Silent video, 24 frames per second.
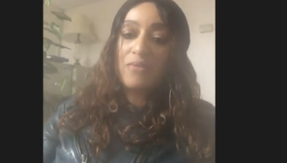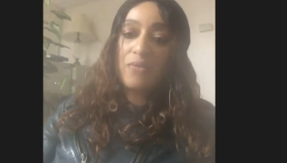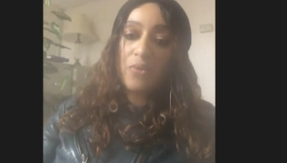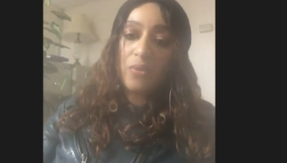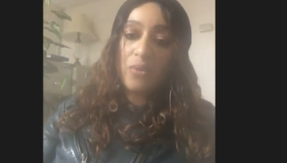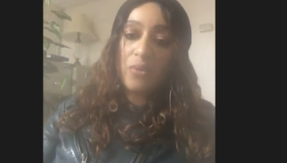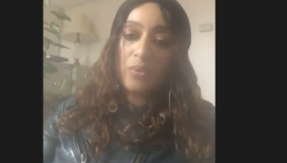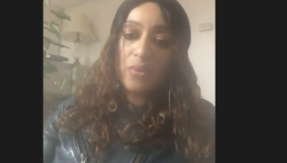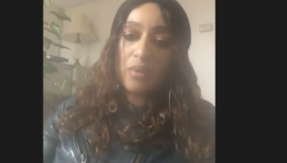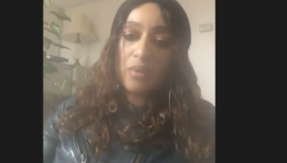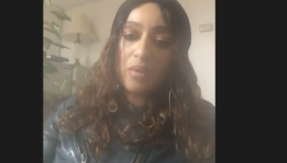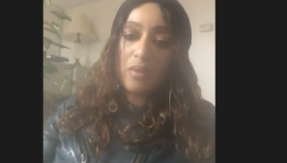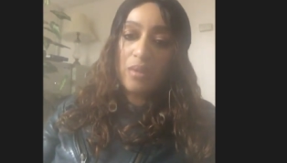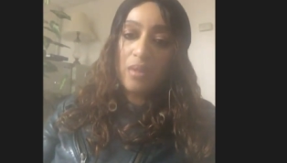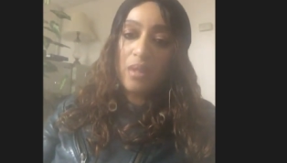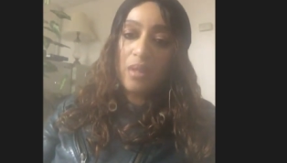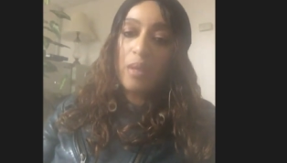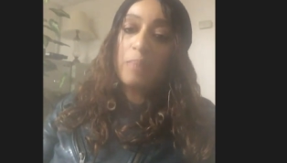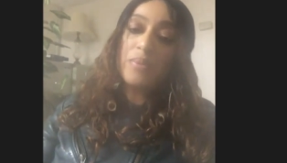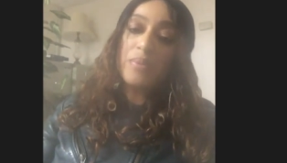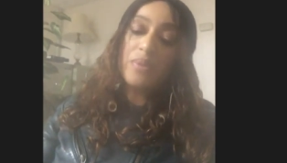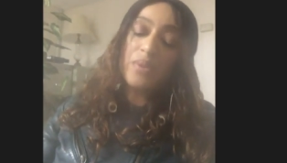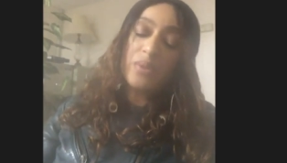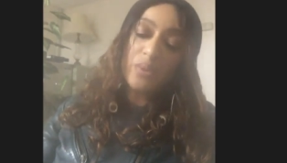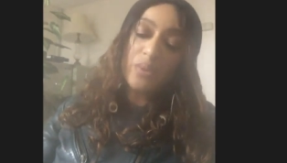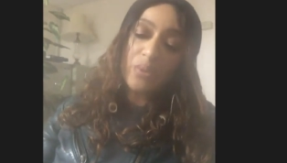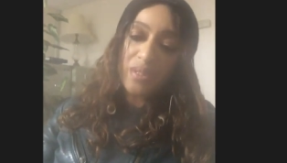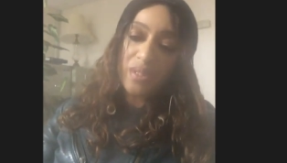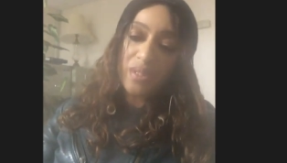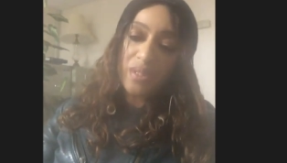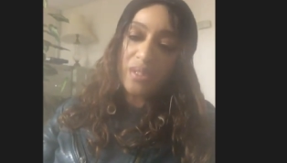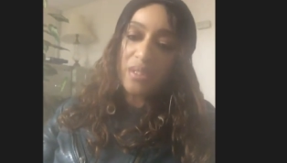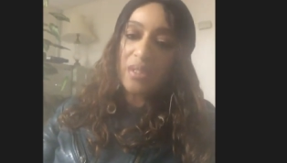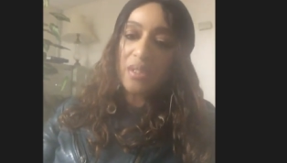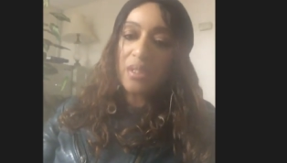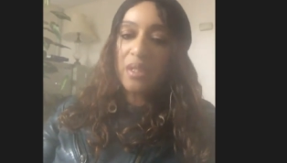for abuse
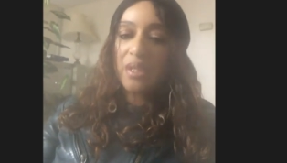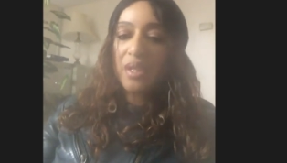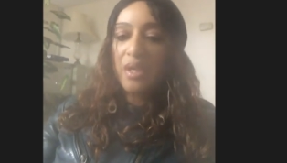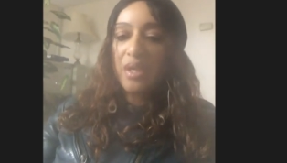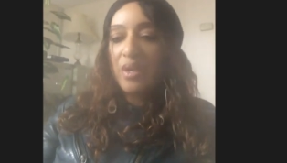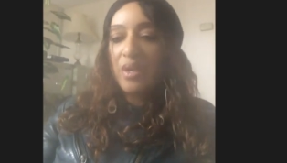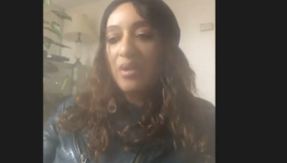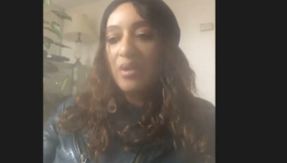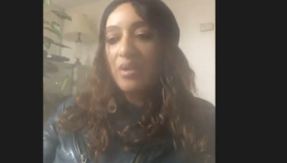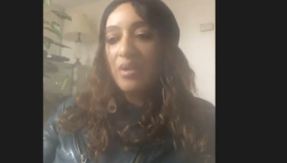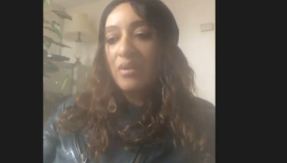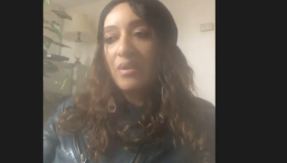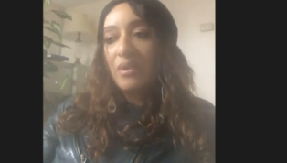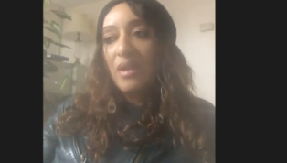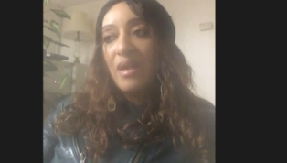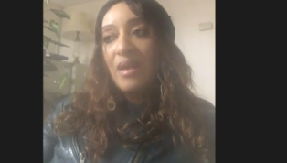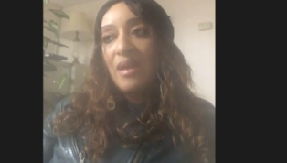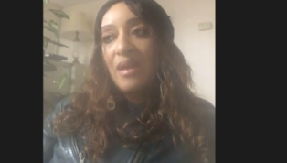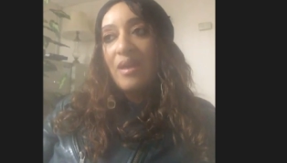to occur,